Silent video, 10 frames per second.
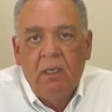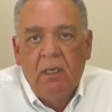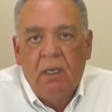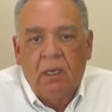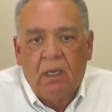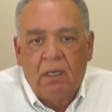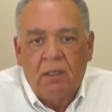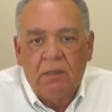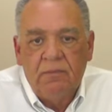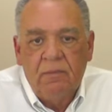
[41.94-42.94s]

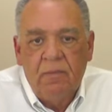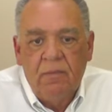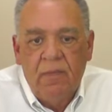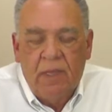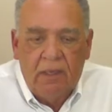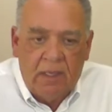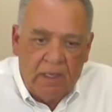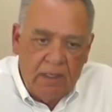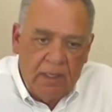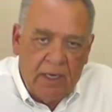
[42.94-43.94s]
that
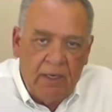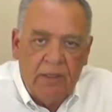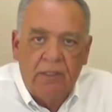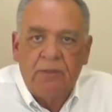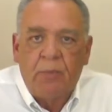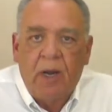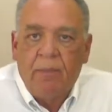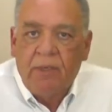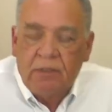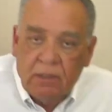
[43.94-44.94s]
they inherited this property.